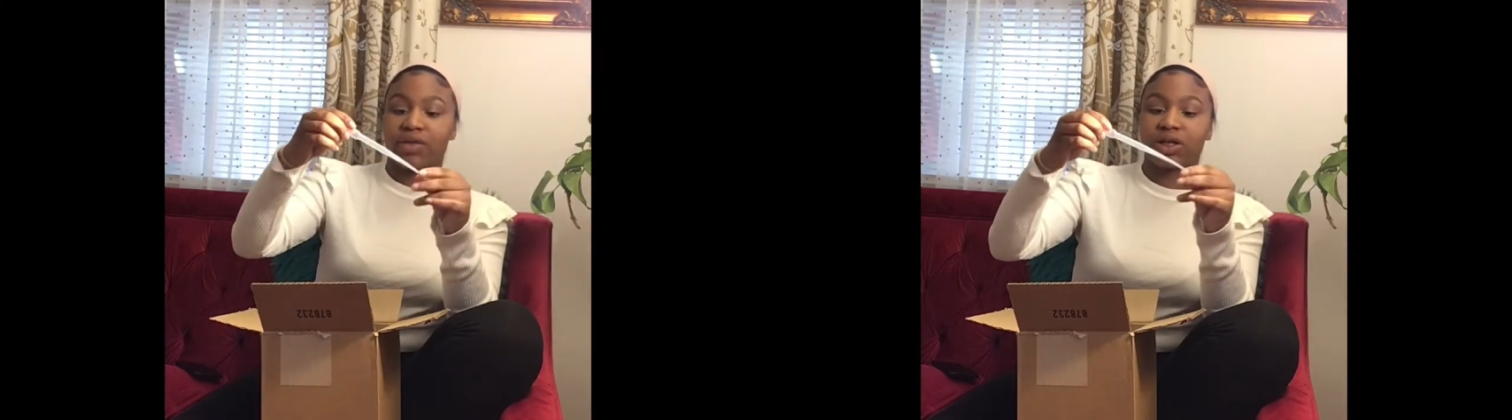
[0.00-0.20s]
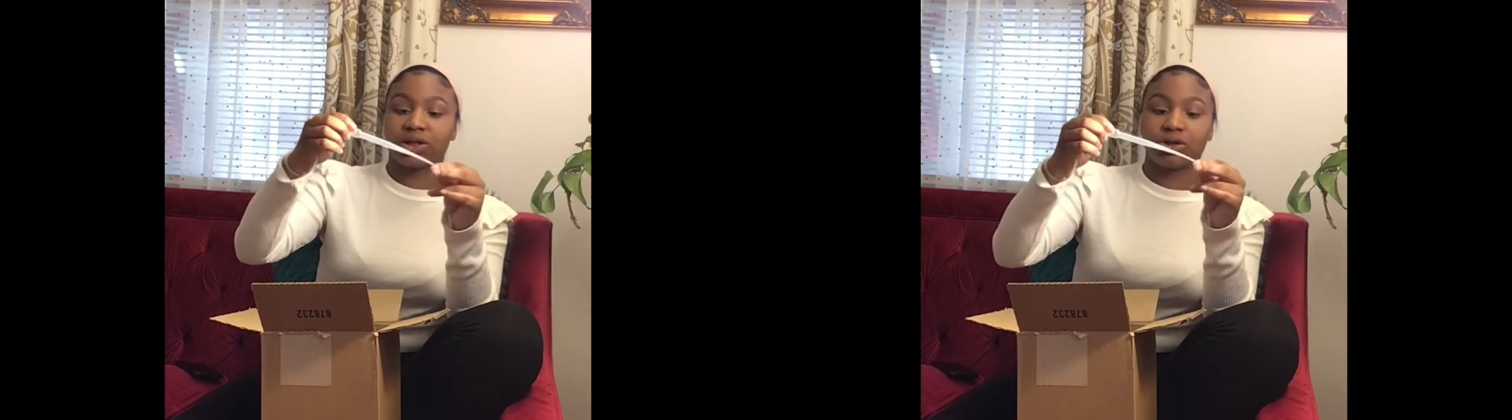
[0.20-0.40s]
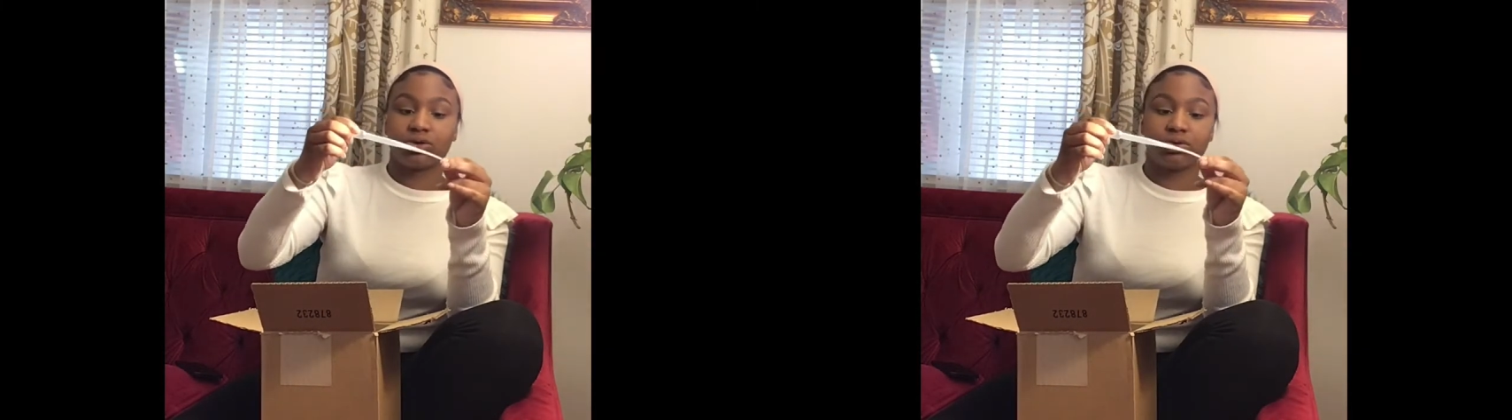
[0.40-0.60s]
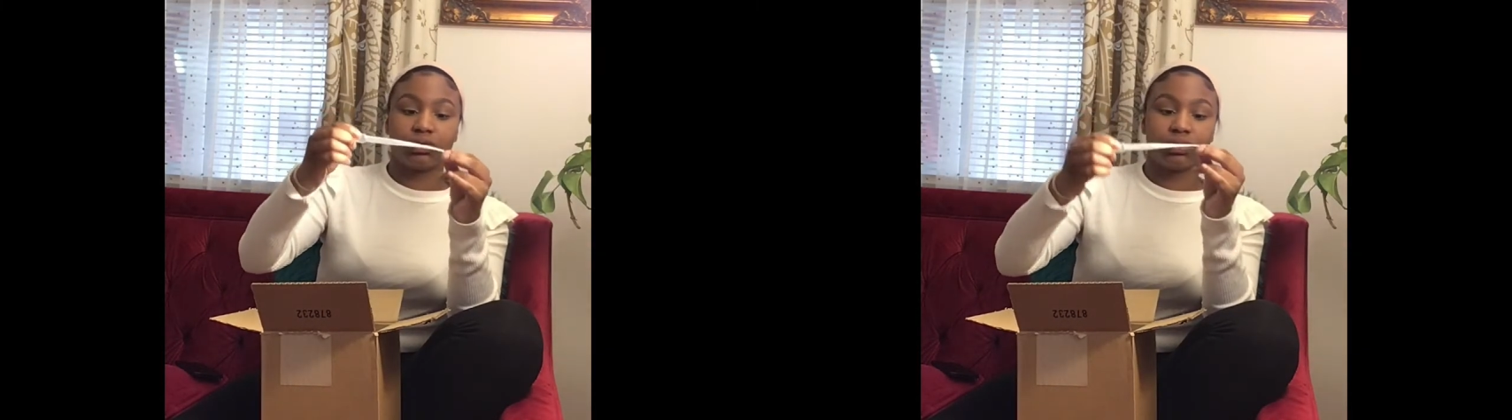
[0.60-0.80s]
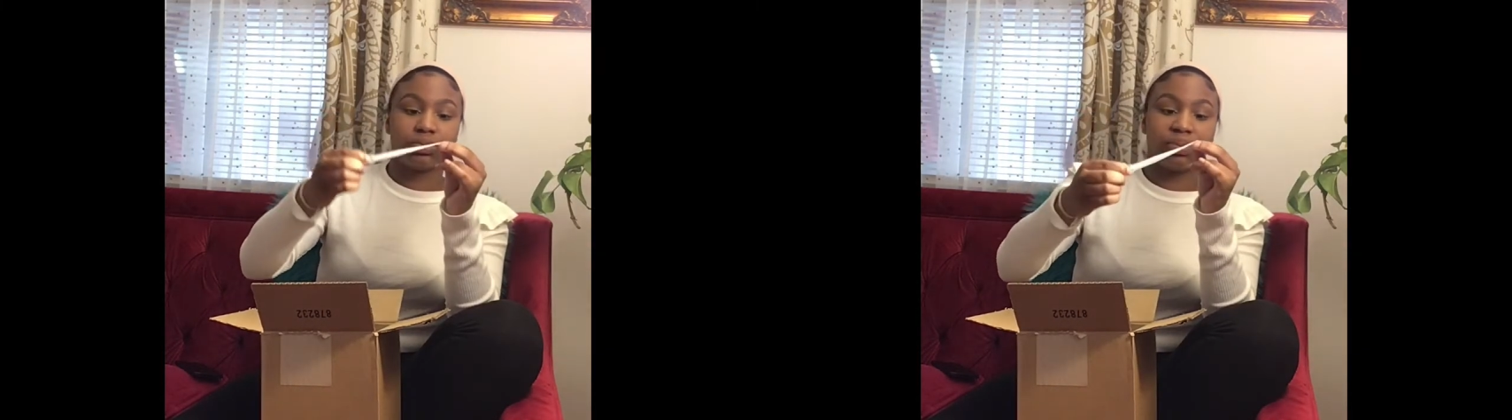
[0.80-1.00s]
this little
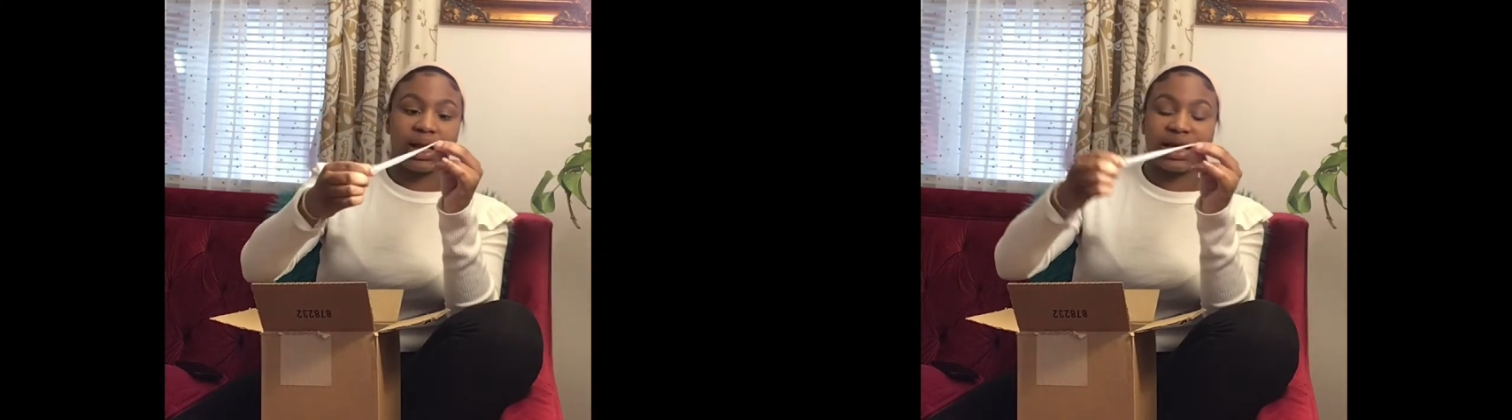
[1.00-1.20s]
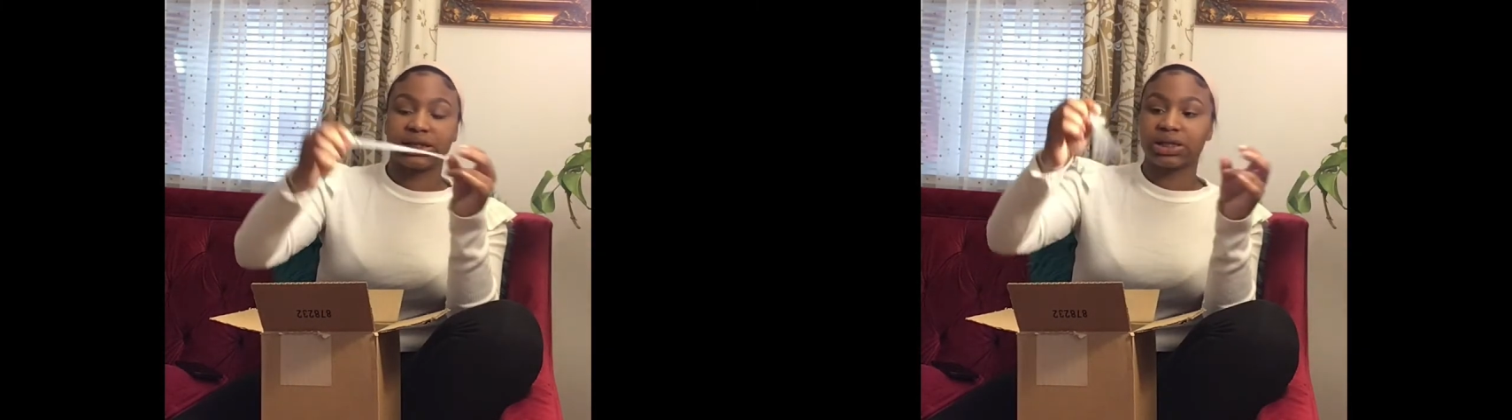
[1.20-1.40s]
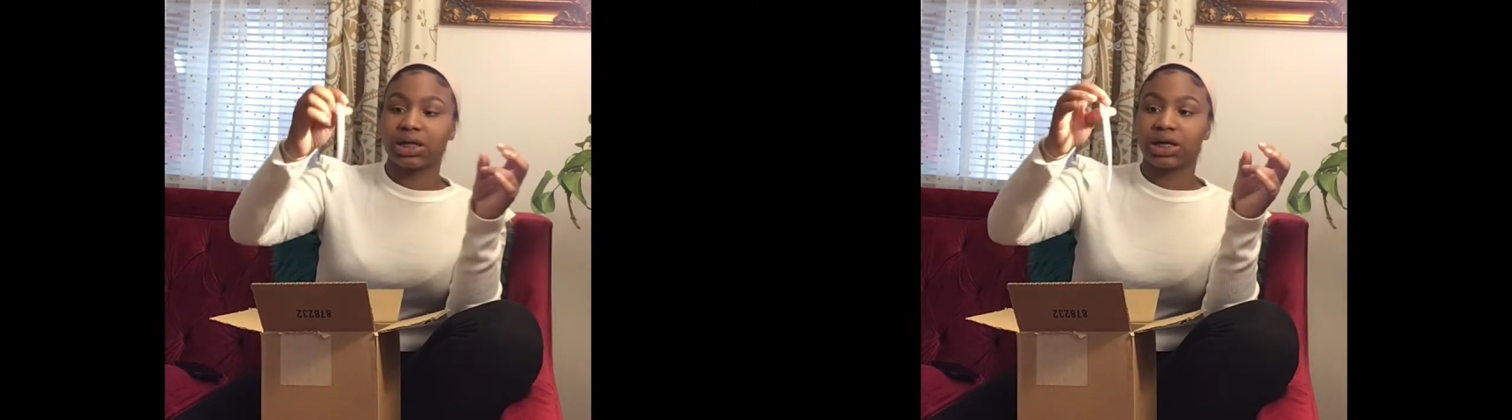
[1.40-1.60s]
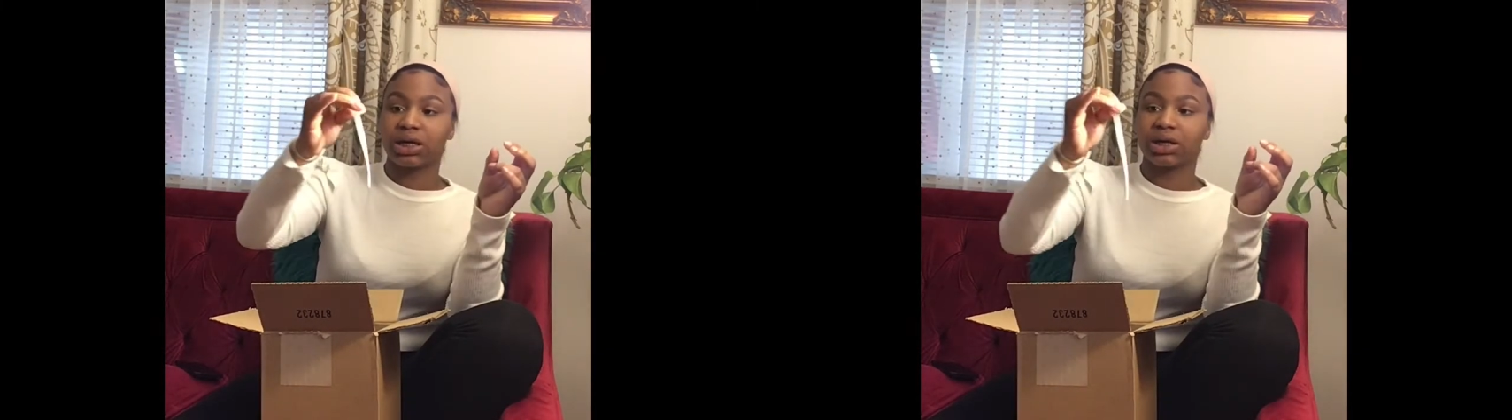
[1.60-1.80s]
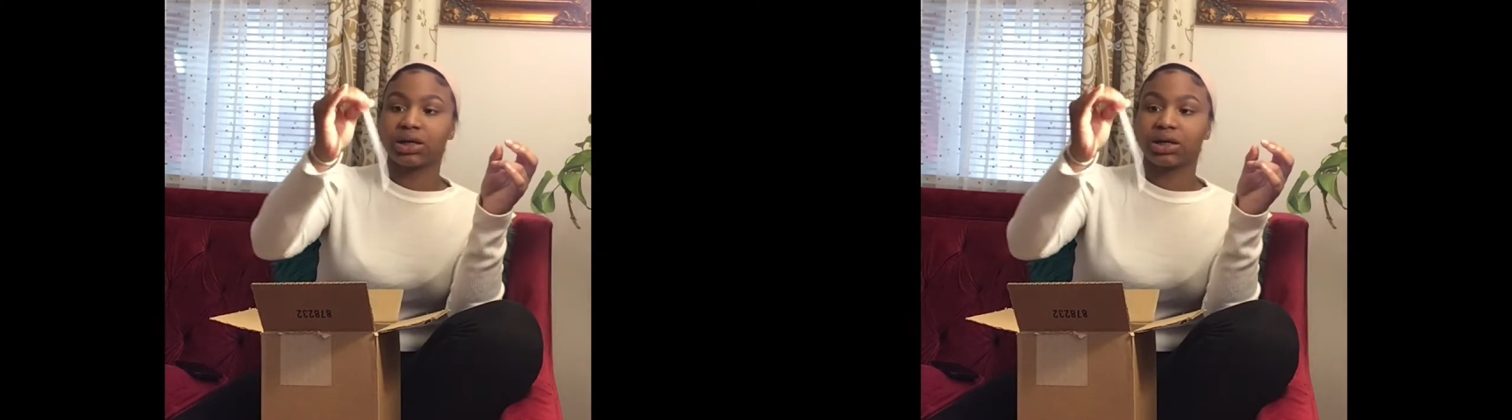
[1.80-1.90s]
plastic